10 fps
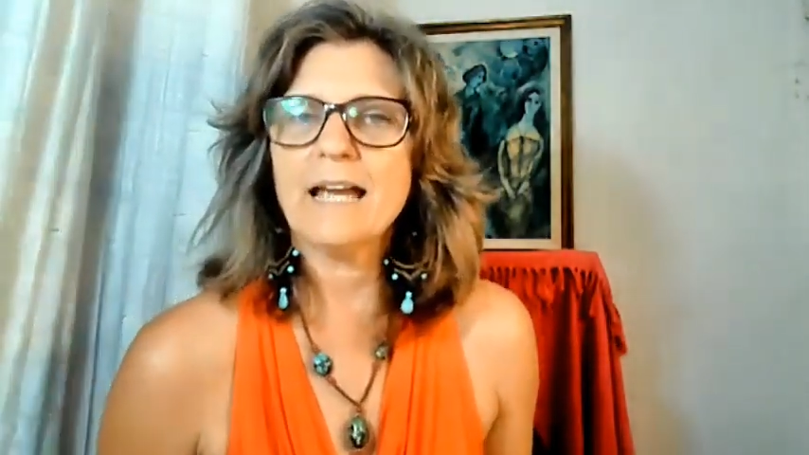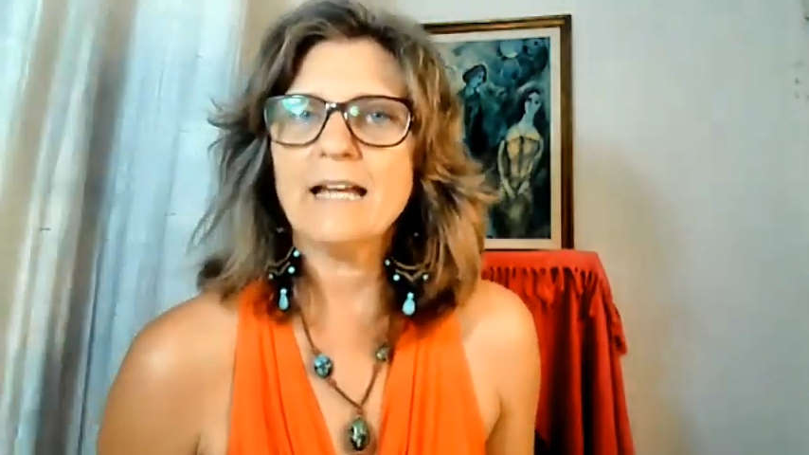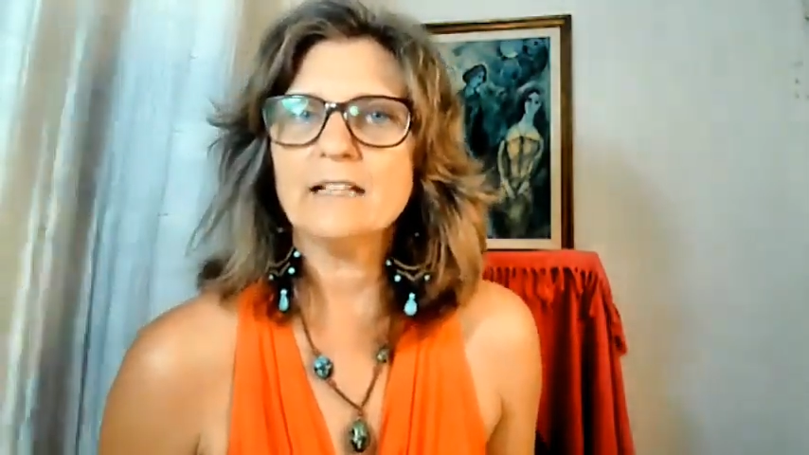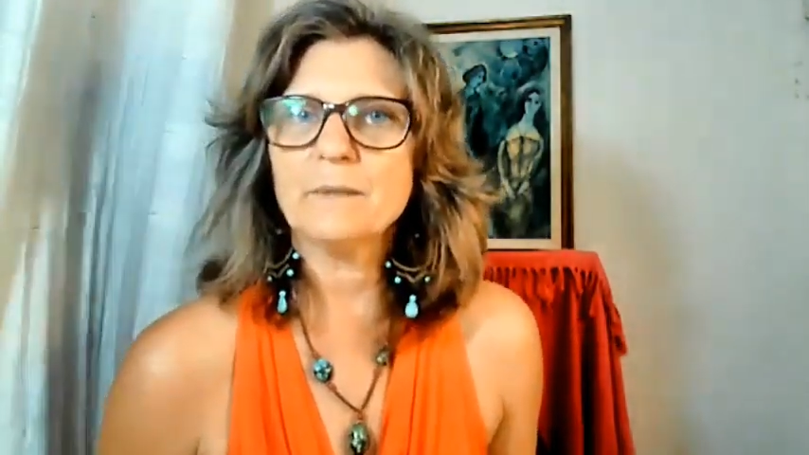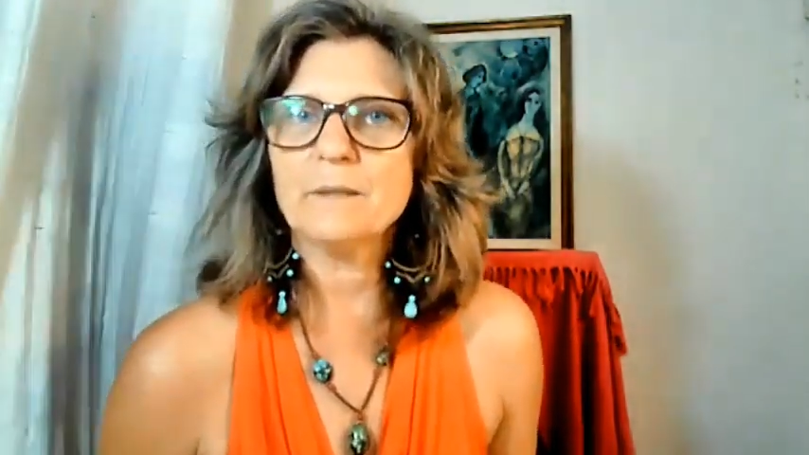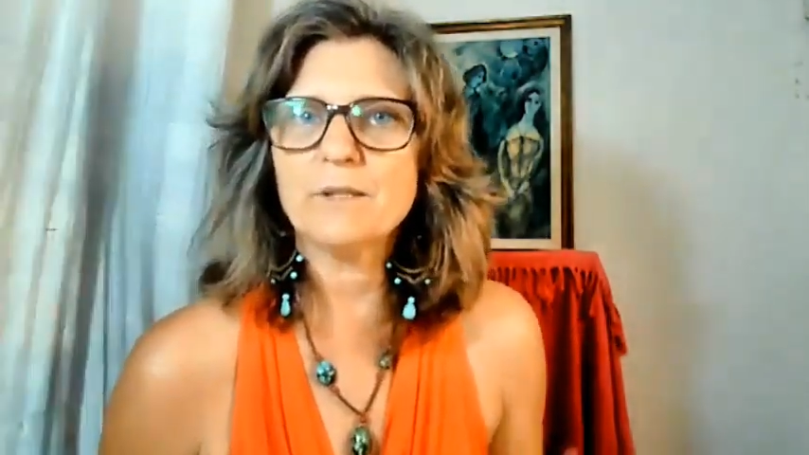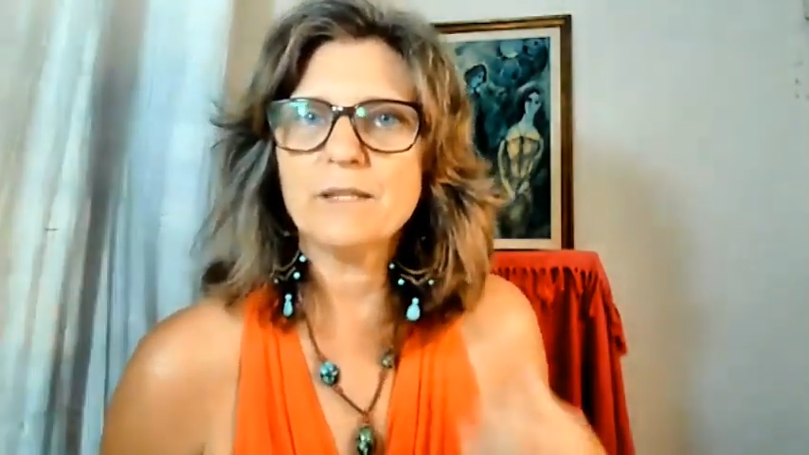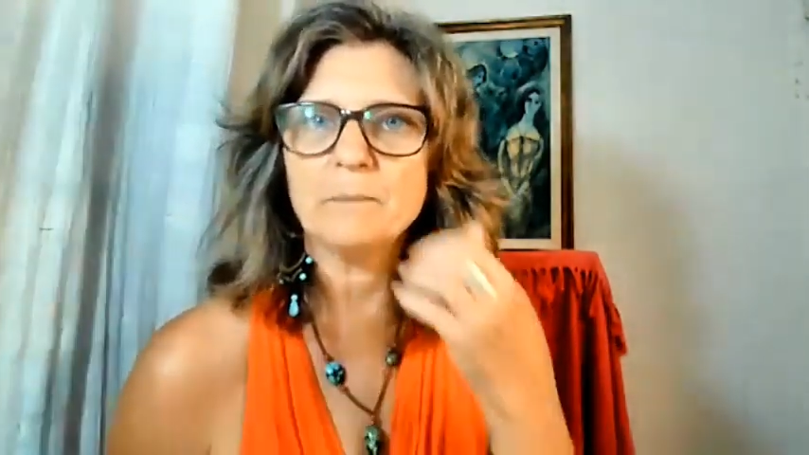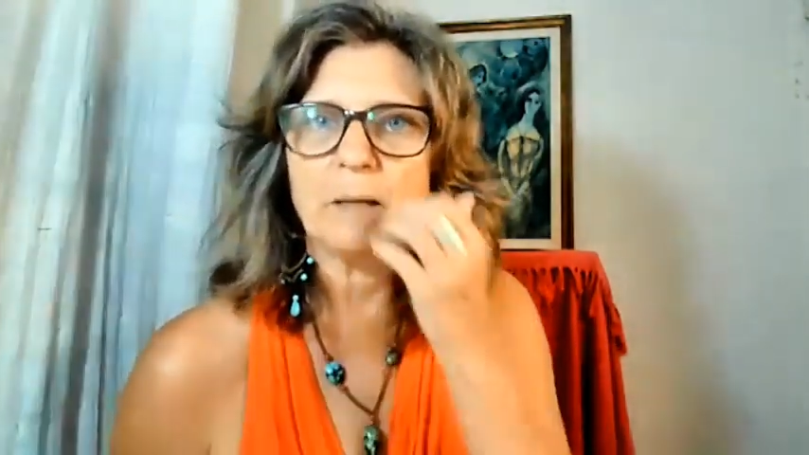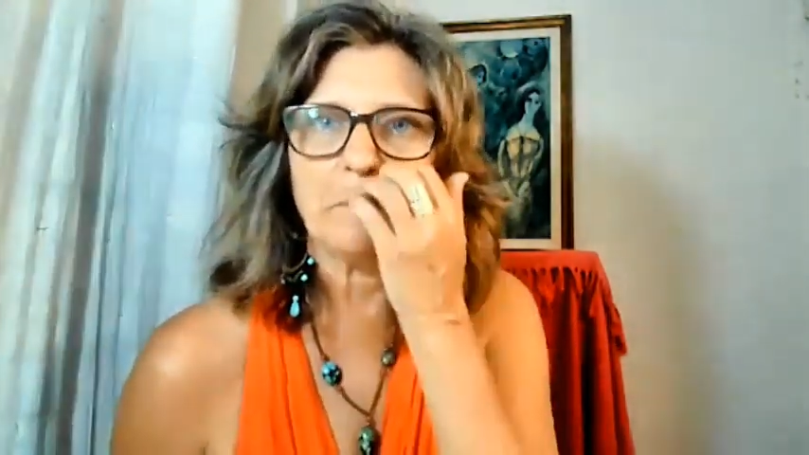element
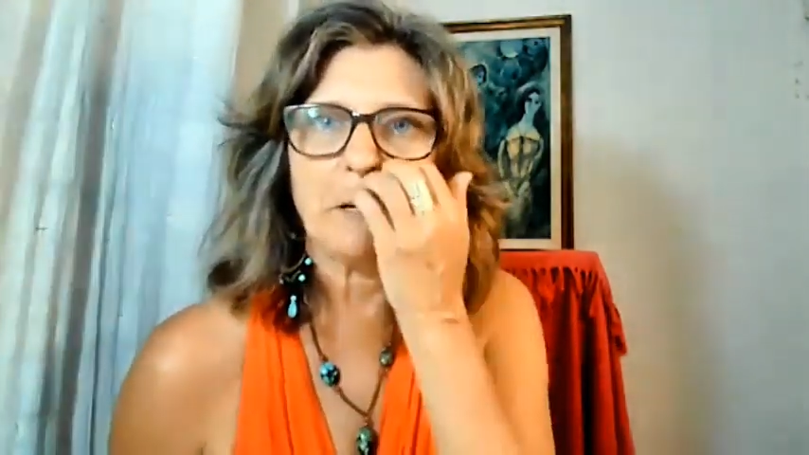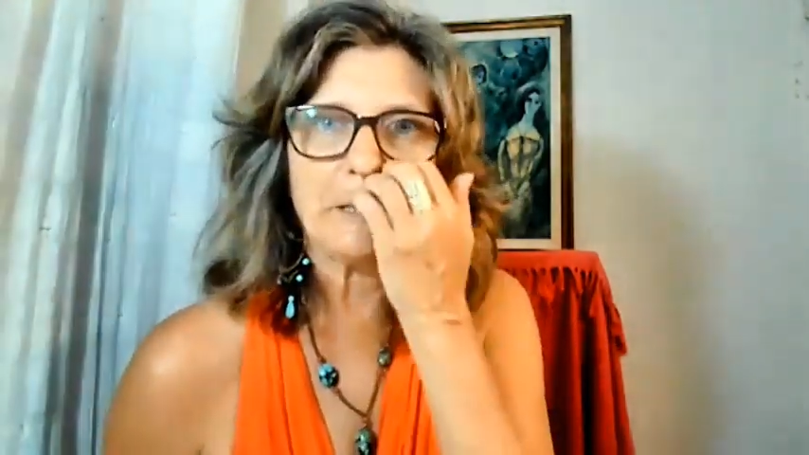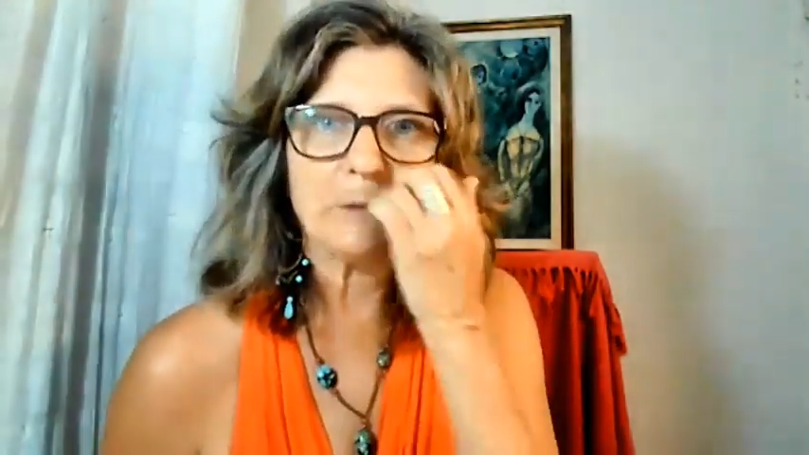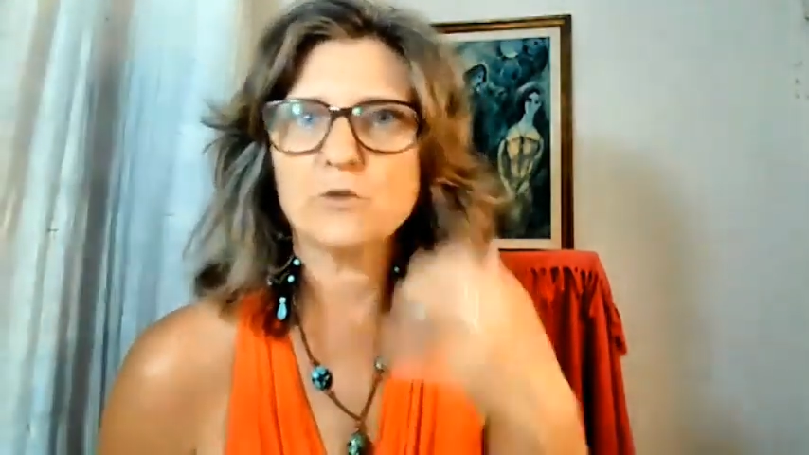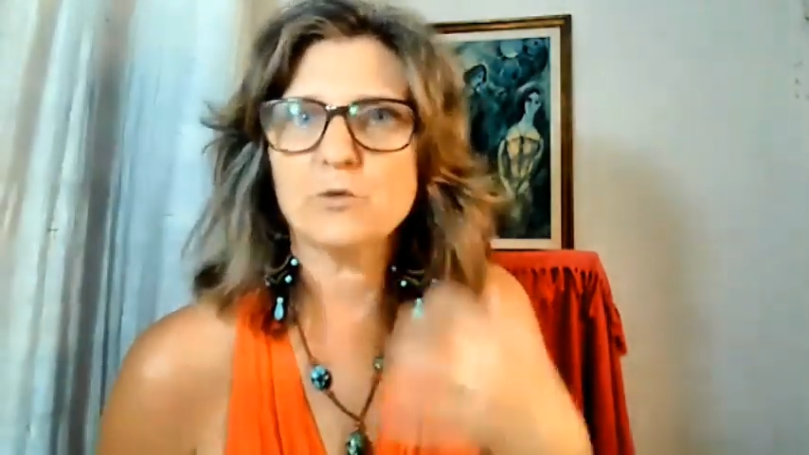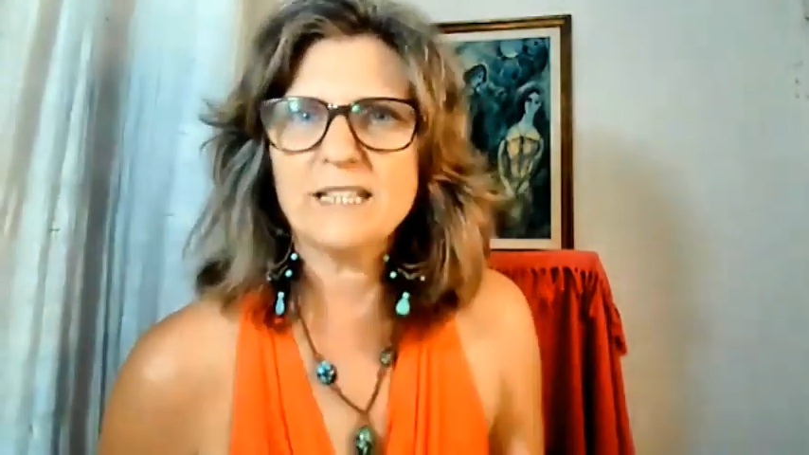within my body. It was